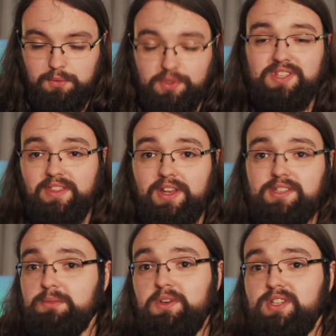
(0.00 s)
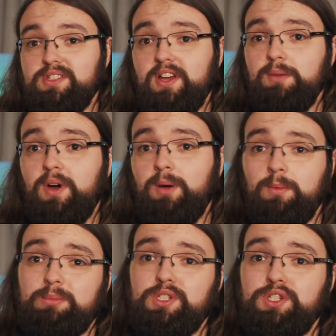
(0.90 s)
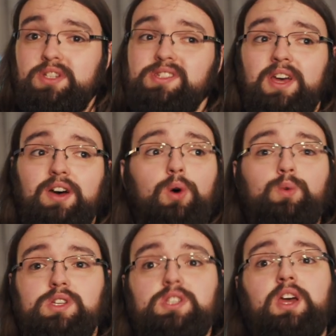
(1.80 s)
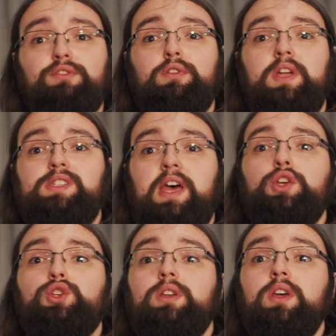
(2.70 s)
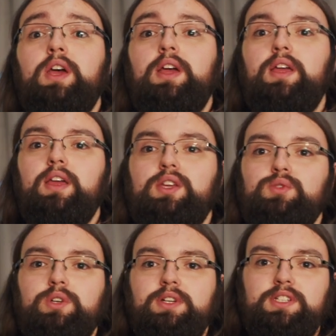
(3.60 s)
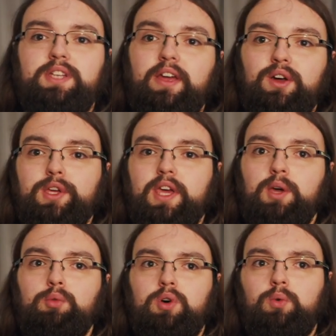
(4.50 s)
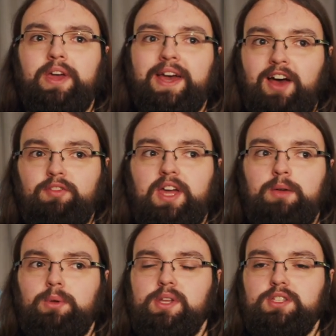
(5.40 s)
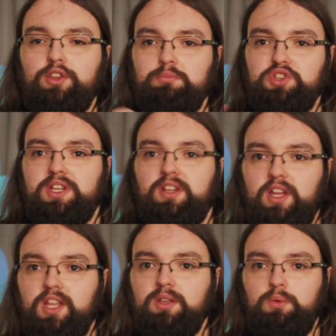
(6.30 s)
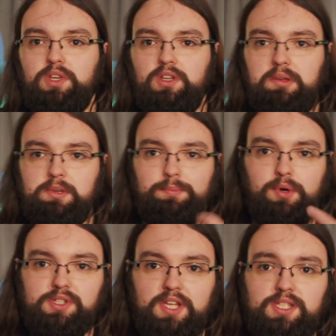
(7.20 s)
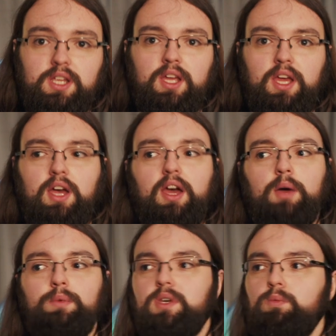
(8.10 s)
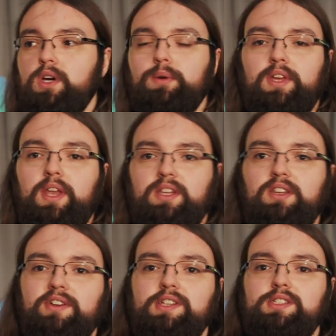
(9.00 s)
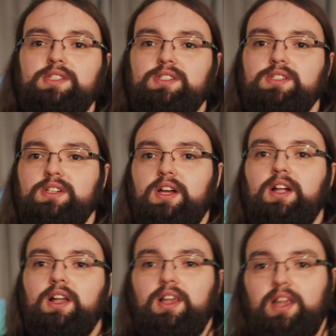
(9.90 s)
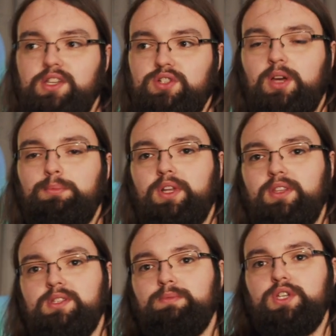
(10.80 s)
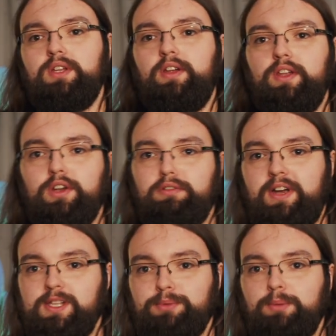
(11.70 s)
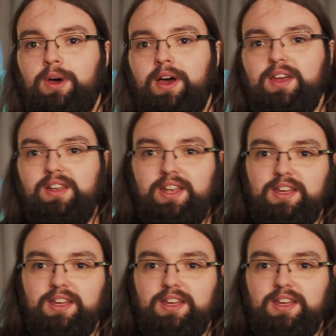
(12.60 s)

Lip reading: would say that is the most exciting part of my position, is that whole discovery section is really saying, okay, well, we have the capabilities to do machine learning, we can do image processing, and we can work with connected devices. Let's try putting this machine learning on a Raspberry Pi and